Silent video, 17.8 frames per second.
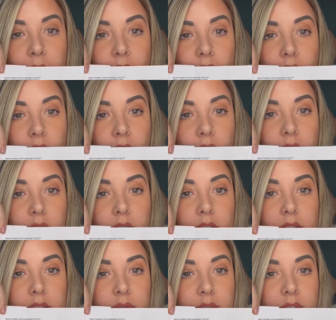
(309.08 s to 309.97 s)

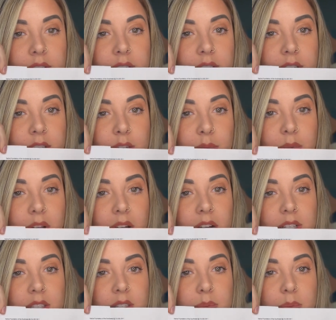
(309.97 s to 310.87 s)
All of this is a
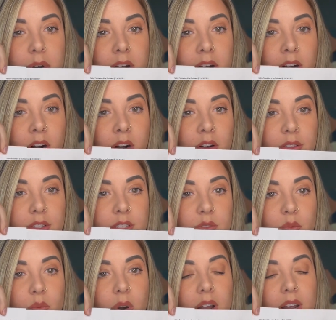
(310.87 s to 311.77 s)
blind spot, all
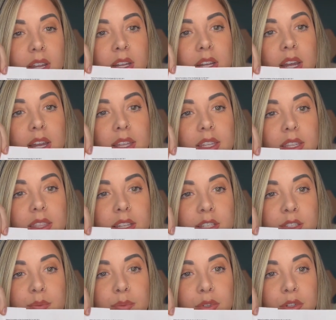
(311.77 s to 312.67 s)
this white, and then
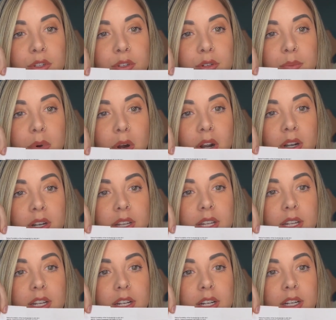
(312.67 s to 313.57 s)
this blue part
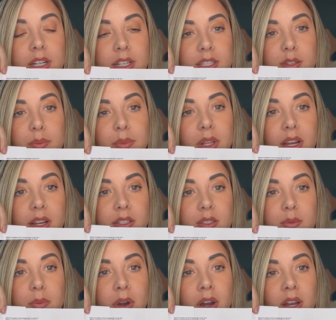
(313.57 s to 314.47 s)
here is a
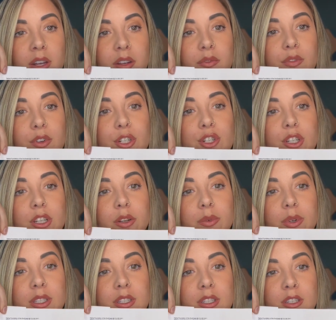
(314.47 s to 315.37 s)
blind spot. And eventually
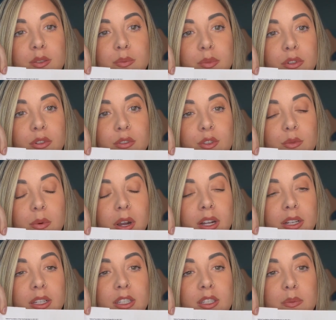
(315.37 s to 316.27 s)
once this blue
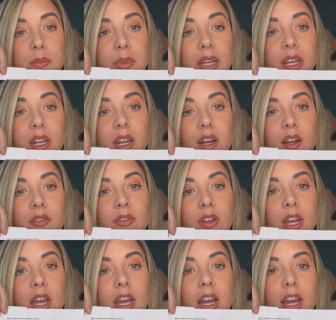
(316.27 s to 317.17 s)
spot gets big
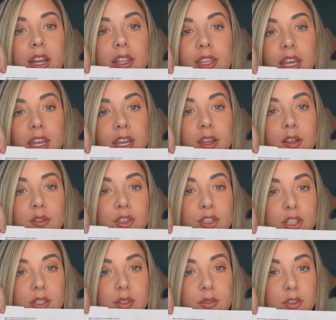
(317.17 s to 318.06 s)
enough, they
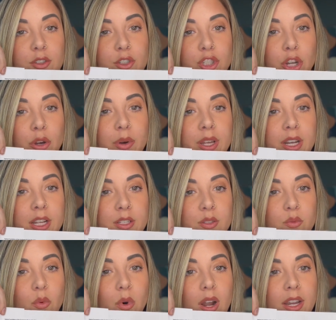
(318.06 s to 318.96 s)
just show it
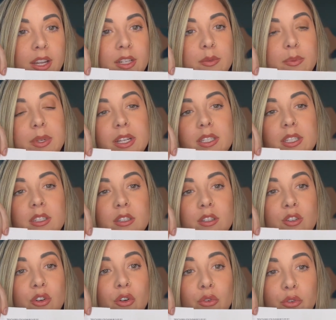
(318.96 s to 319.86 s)
as white because
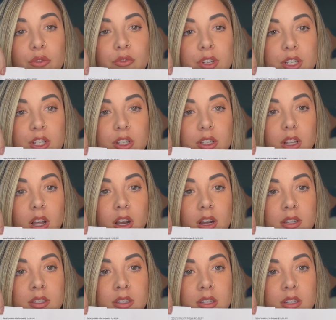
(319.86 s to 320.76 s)
it's total vision
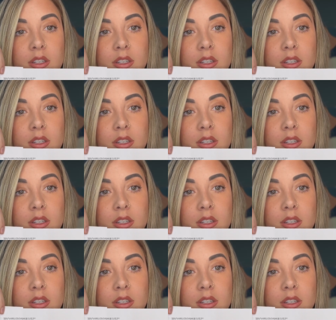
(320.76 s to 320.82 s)
loss.